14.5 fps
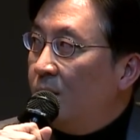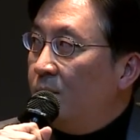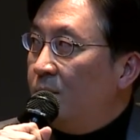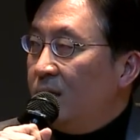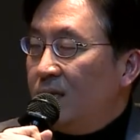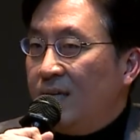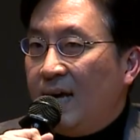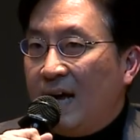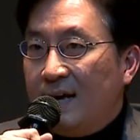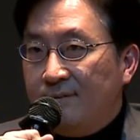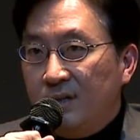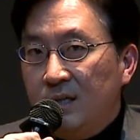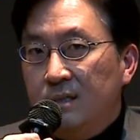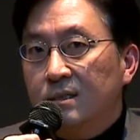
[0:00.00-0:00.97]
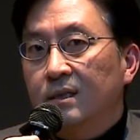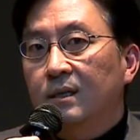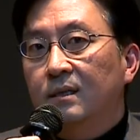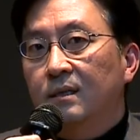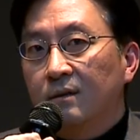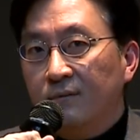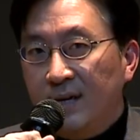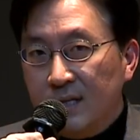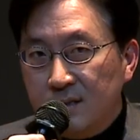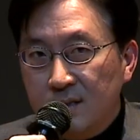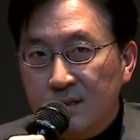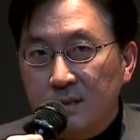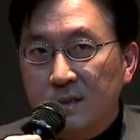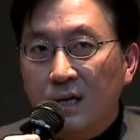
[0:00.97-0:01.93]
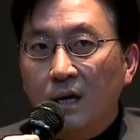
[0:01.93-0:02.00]
but the advent and
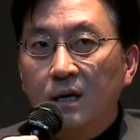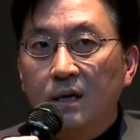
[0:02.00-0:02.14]
advances in